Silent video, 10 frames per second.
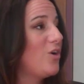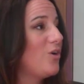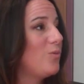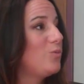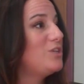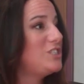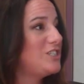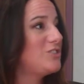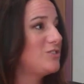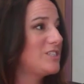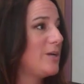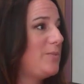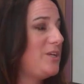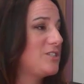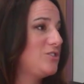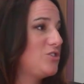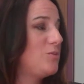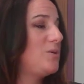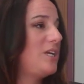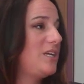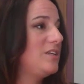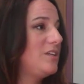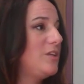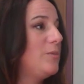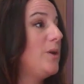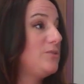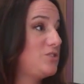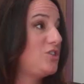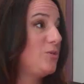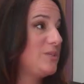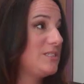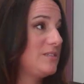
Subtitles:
which insurance company is contributing the most to your business.